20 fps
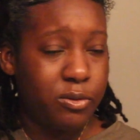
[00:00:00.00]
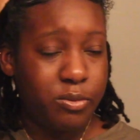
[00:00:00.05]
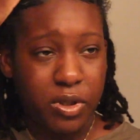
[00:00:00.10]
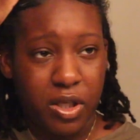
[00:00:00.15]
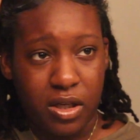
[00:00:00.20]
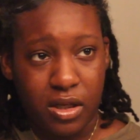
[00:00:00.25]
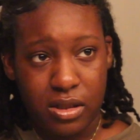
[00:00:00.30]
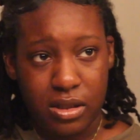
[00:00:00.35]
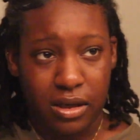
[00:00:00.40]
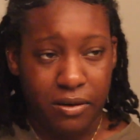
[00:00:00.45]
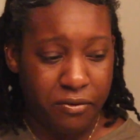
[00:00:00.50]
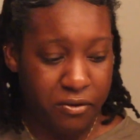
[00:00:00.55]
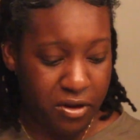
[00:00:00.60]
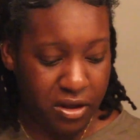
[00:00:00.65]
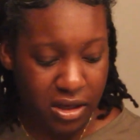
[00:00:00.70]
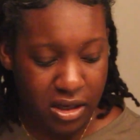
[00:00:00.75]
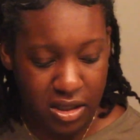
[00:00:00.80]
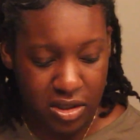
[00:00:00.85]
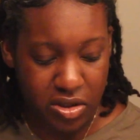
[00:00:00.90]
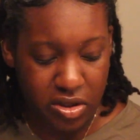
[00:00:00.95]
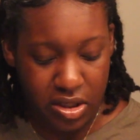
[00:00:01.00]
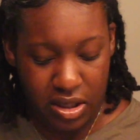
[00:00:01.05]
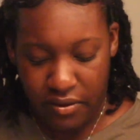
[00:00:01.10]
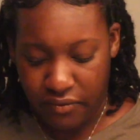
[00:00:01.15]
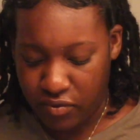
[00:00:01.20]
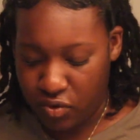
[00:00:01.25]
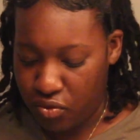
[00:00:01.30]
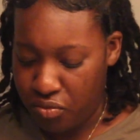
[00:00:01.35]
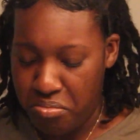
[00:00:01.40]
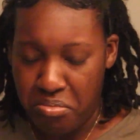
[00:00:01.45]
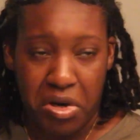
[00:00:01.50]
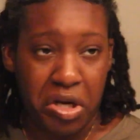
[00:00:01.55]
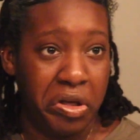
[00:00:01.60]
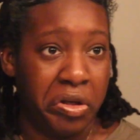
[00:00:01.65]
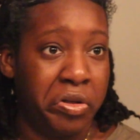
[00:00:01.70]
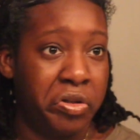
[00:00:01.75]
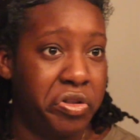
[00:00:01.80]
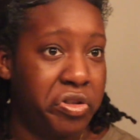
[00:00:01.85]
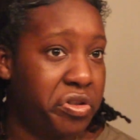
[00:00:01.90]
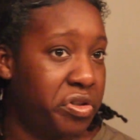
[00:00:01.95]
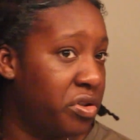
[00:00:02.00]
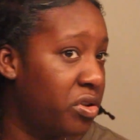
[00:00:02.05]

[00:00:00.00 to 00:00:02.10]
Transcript: Because I feel like I just have too much.